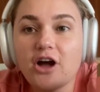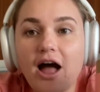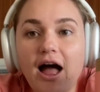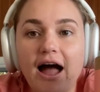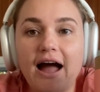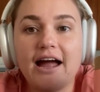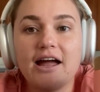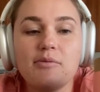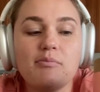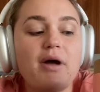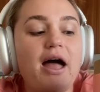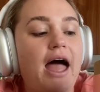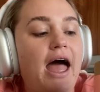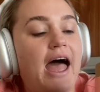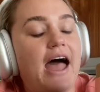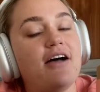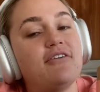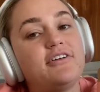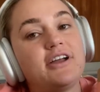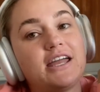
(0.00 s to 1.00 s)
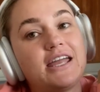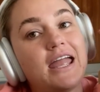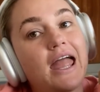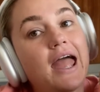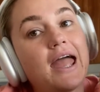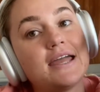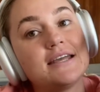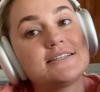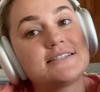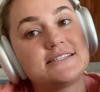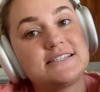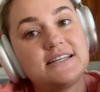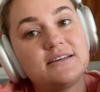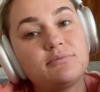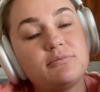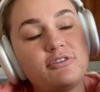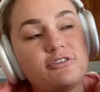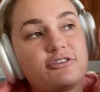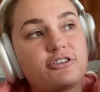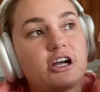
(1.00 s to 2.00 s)
I'm having a
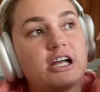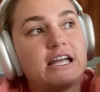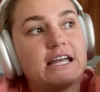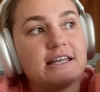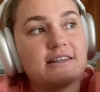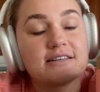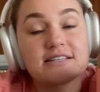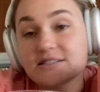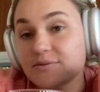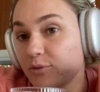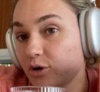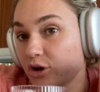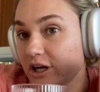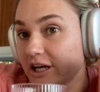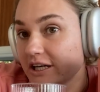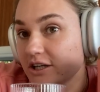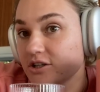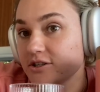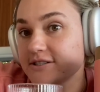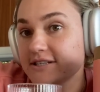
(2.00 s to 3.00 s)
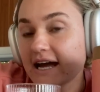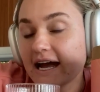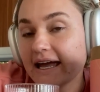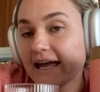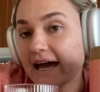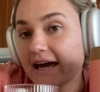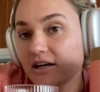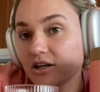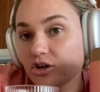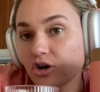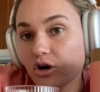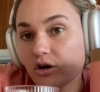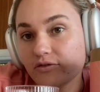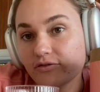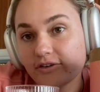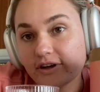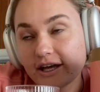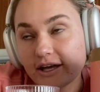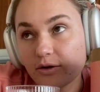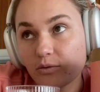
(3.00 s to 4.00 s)
stim free this morning because I had a
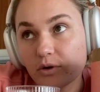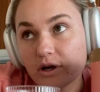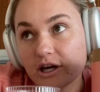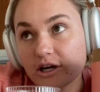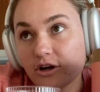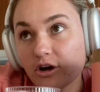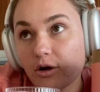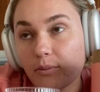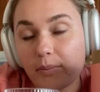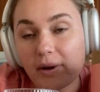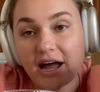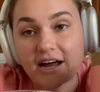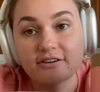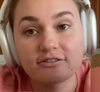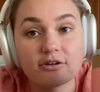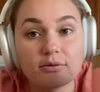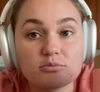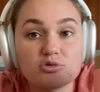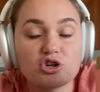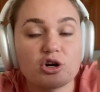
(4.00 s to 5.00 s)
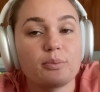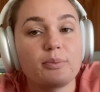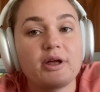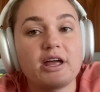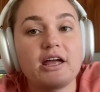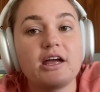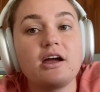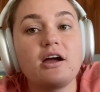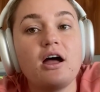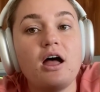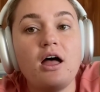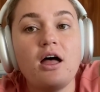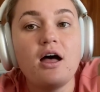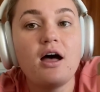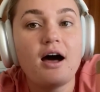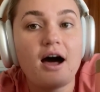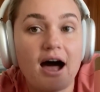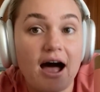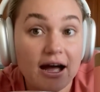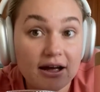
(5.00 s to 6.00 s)
coffee when I got back dropping
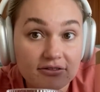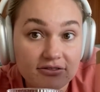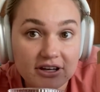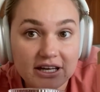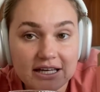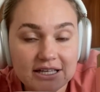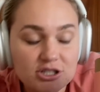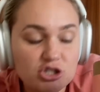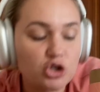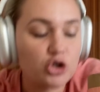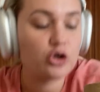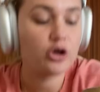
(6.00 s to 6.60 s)
Ivy to